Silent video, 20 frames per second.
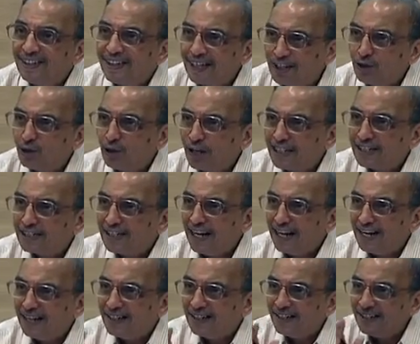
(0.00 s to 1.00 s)
Can you guess
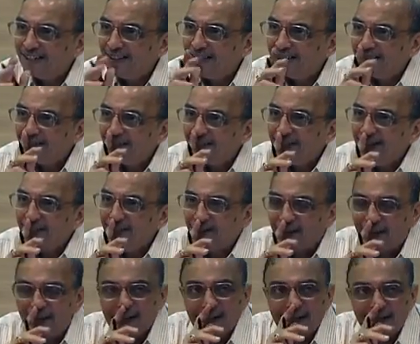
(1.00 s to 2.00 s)
that?
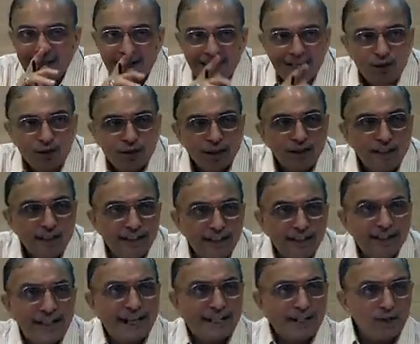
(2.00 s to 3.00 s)
Fine. So, this
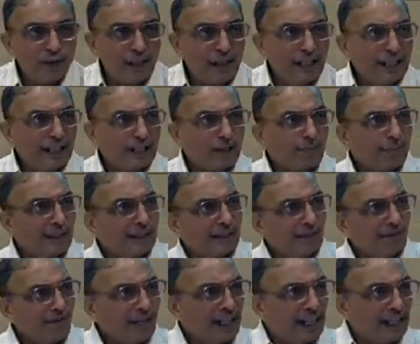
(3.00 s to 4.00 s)
is actually a
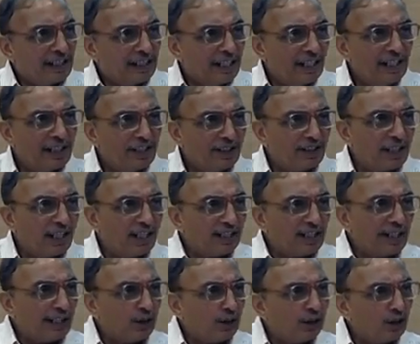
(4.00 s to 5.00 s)
specification
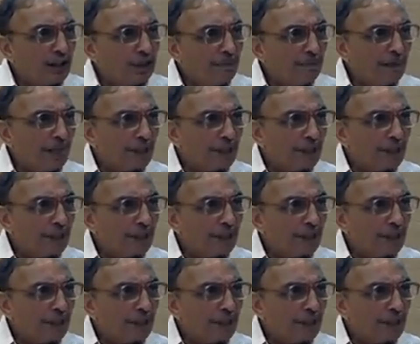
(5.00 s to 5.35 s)
instruction to C++,